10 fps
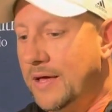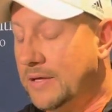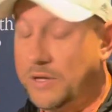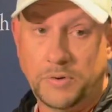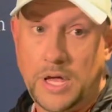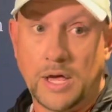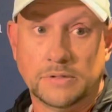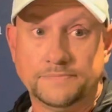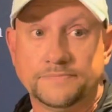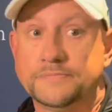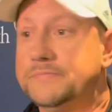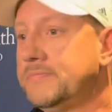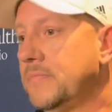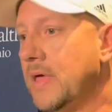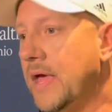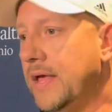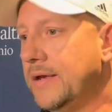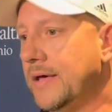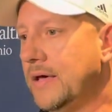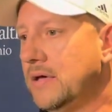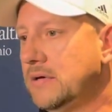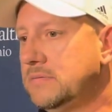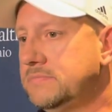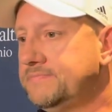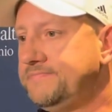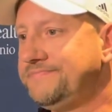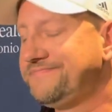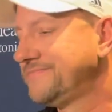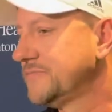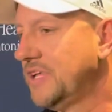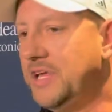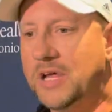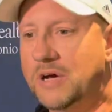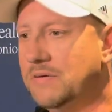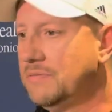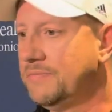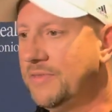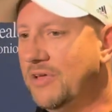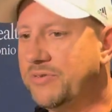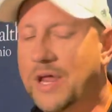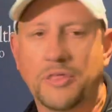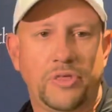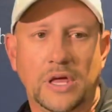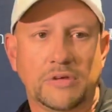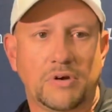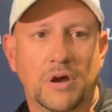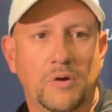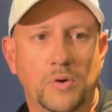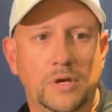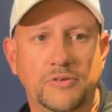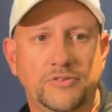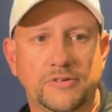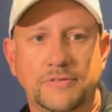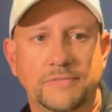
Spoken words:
No doubt. And, you know, those kind of things are always just,